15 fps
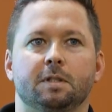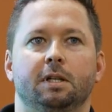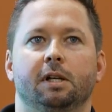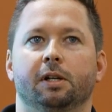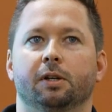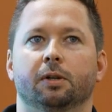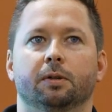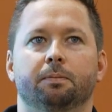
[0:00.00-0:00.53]

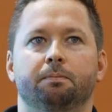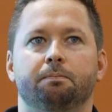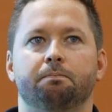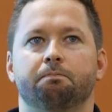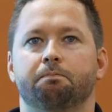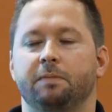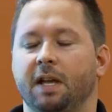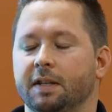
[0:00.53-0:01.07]
I go,
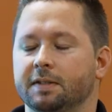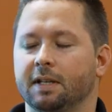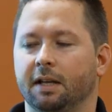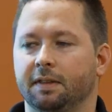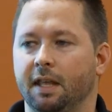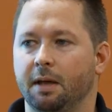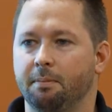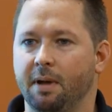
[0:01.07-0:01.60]
that's
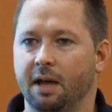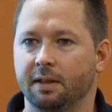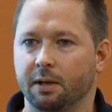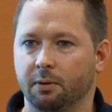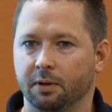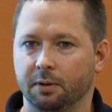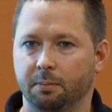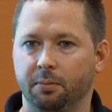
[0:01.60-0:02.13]
not that bad. They
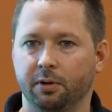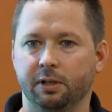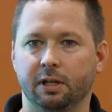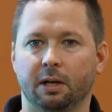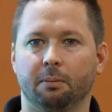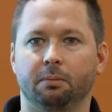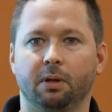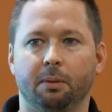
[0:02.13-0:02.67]
want to put you
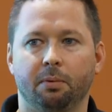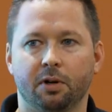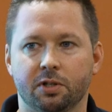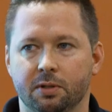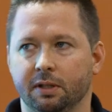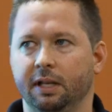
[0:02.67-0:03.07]
on a blood pressure?